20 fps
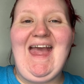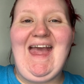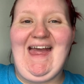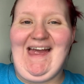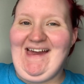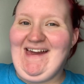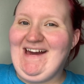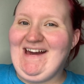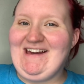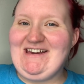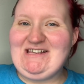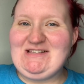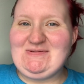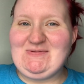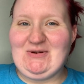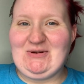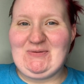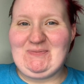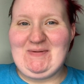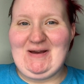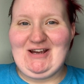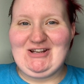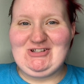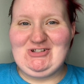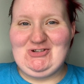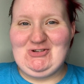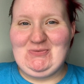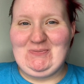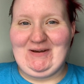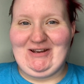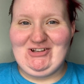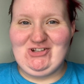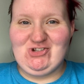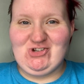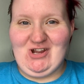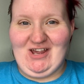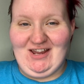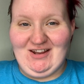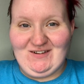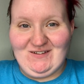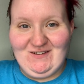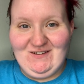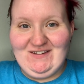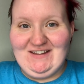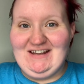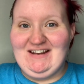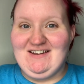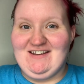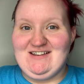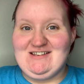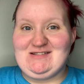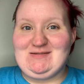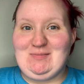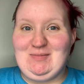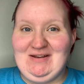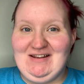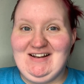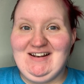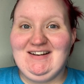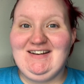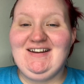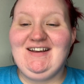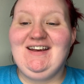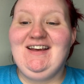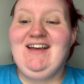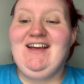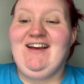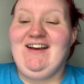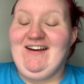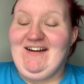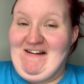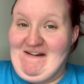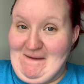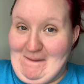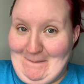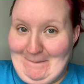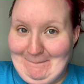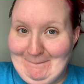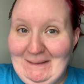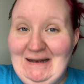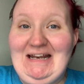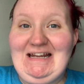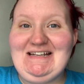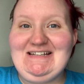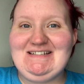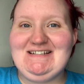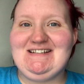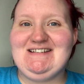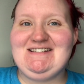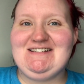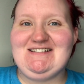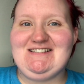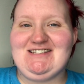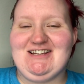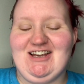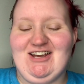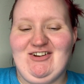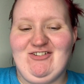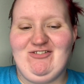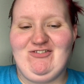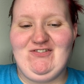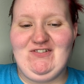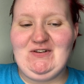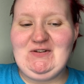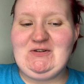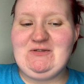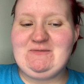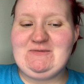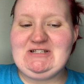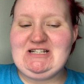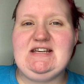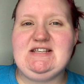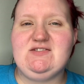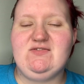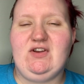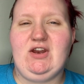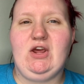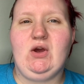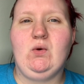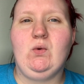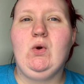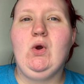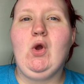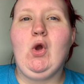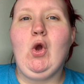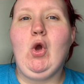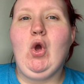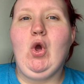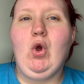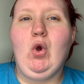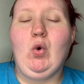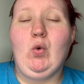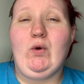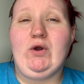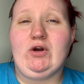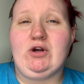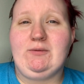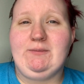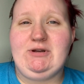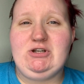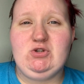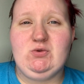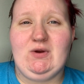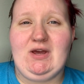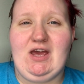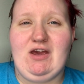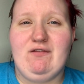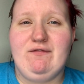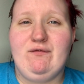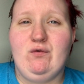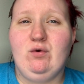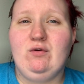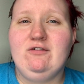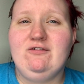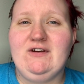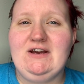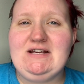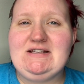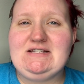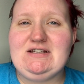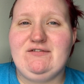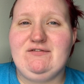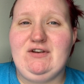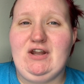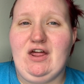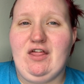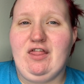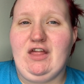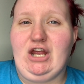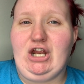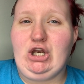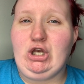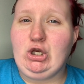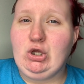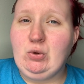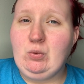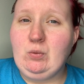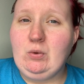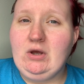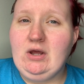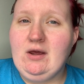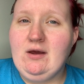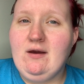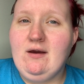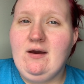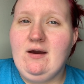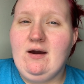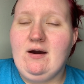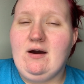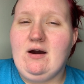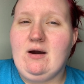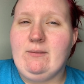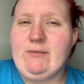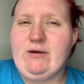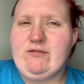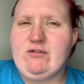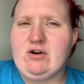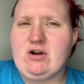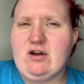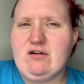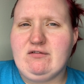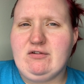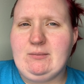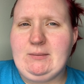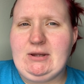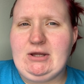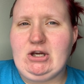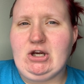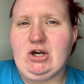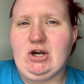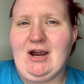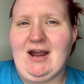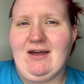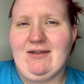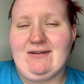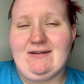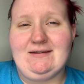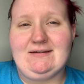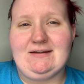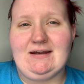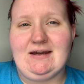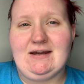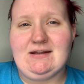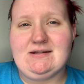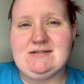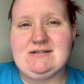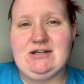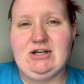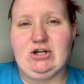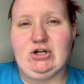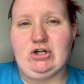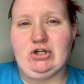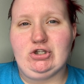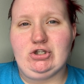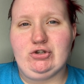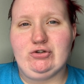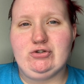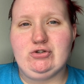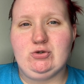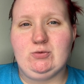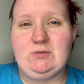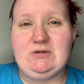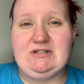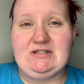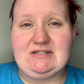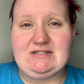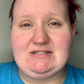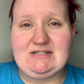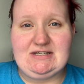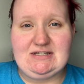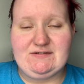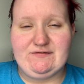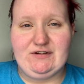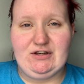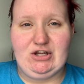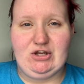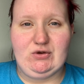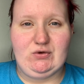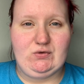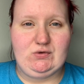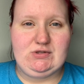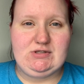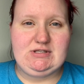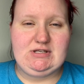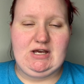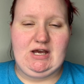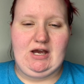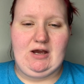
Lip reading: Hey guys, welcome back to my channel. It has been a minute since I have filmed this video. We are going to be doing a full face of nothing new. If you're not familiar, Allie Glyons here on YouTube does these videos.